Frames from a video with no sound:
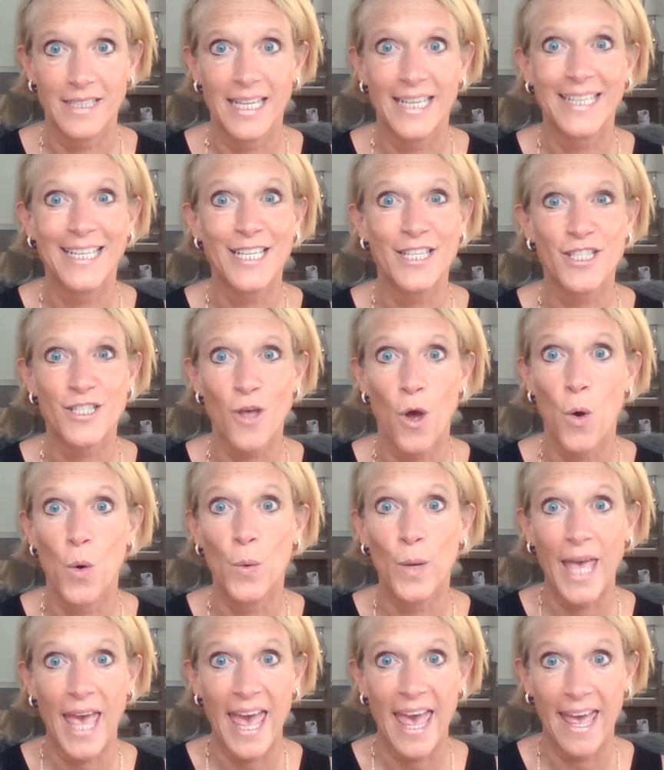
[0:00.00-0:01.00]
And it's
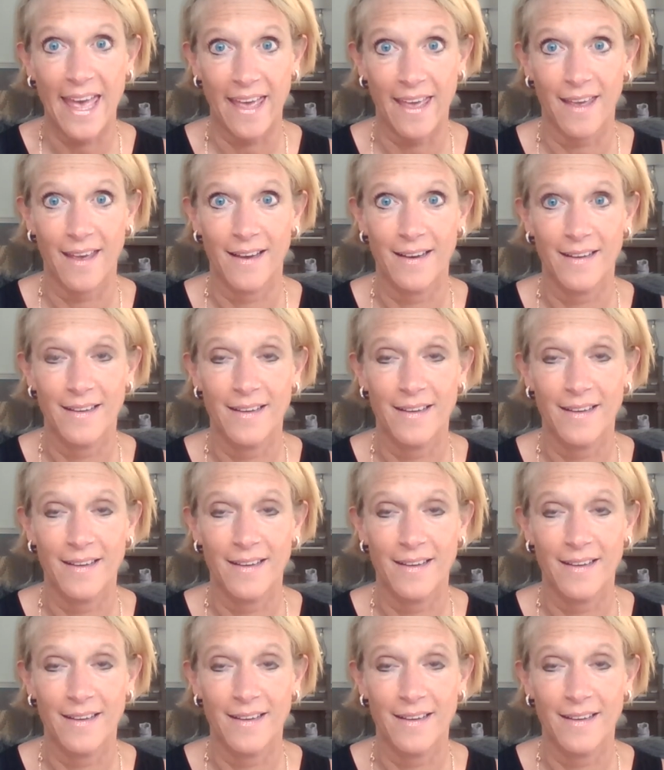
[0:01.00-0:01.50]
okay.